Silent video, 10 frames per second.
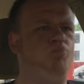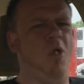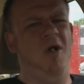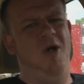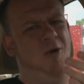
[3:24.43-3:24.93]

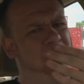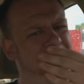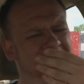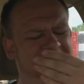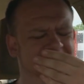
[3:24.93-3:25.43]
Oh
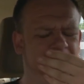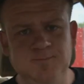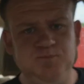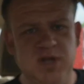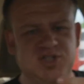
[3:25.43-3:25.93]
man,
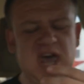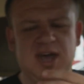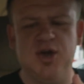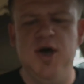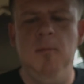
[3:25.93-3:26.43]
it's
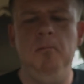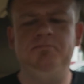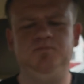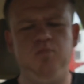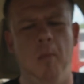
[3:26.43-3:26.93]
that good,
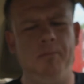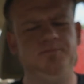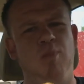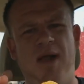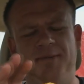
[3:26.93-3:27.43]

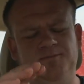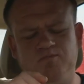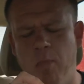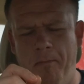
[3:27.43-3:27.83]
man.